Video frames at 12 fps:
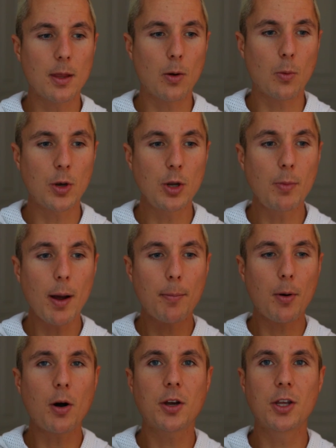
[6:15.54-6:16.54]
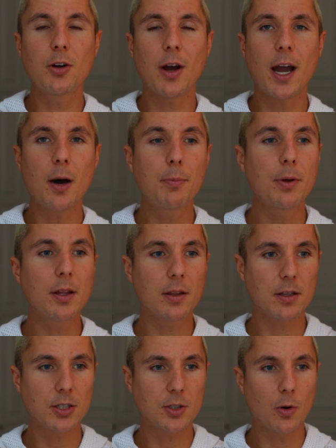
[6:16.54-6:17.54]
when you buy bulk, you're helping
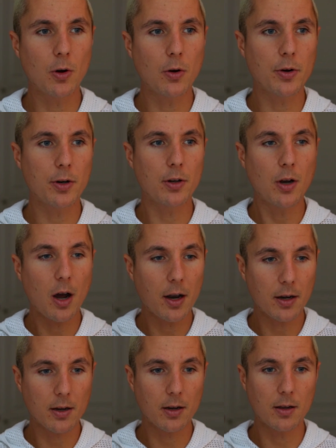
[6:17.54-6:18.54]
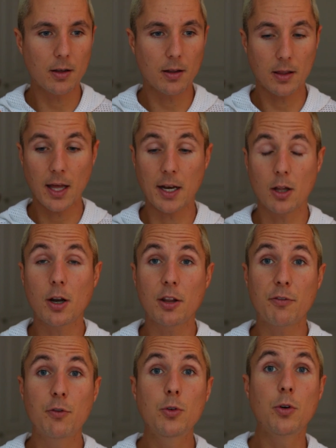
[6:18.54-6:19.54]
the store owner not let a lot of
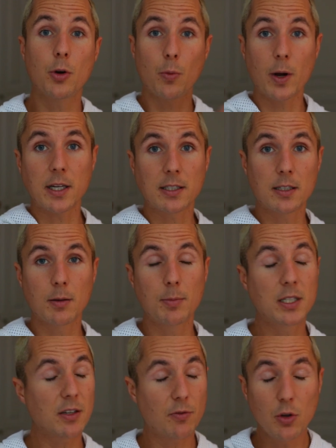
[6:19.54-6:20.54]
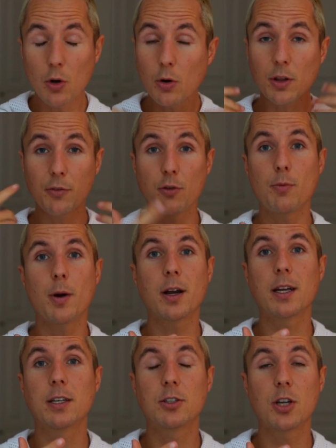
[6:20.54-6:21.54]
the food go to waste. Because if you go to the fruit
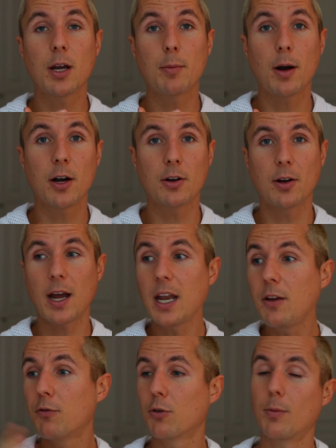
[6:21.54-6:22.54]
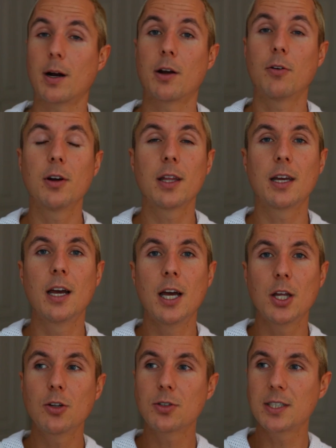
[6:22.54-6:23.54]
market in Chiang Mai, or any fruit market really,
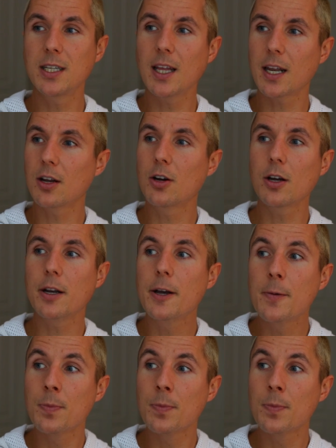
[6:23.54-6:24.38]
you'll see that a good